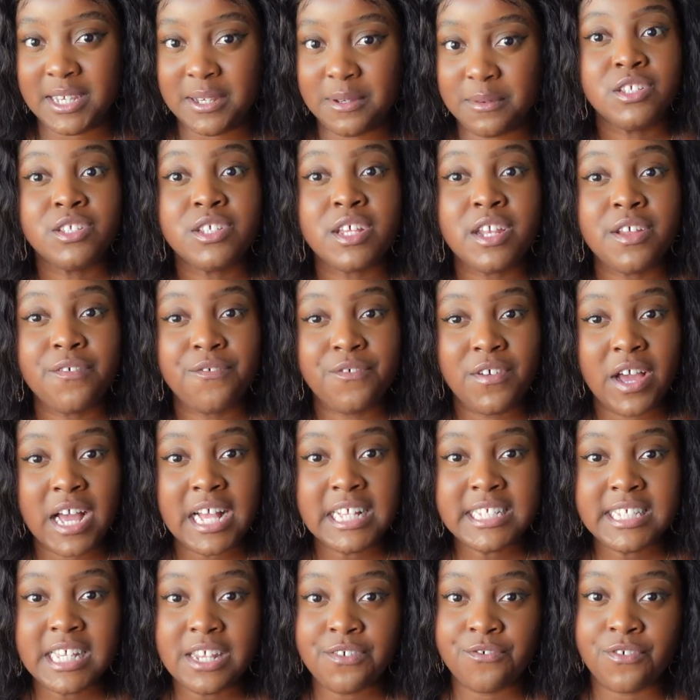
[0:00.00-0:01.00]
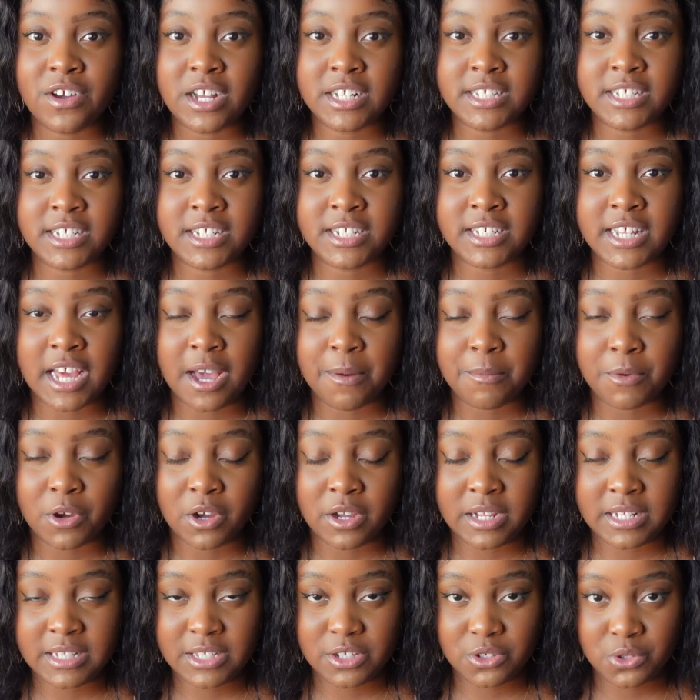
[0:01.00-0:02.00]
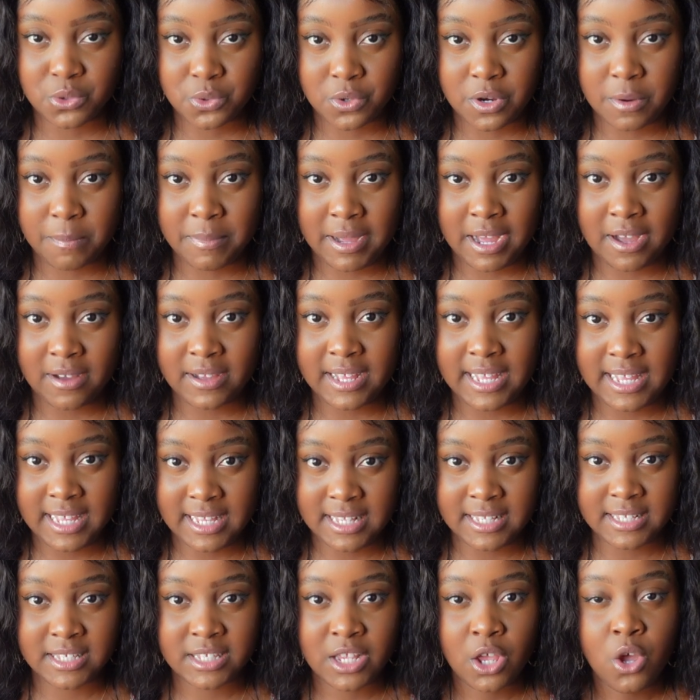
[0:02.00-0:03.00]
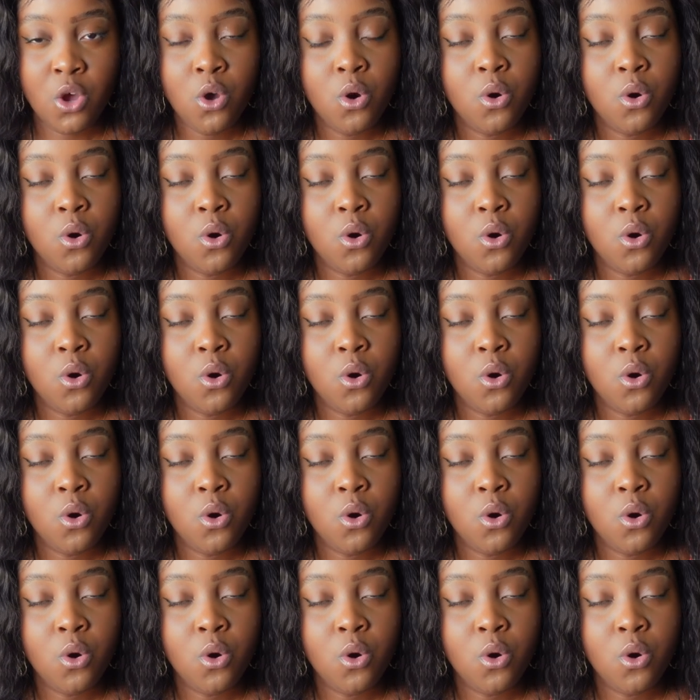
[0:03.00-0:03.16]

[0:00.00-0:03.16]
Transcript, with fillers: So the first advantage that I'm going to talk talk about is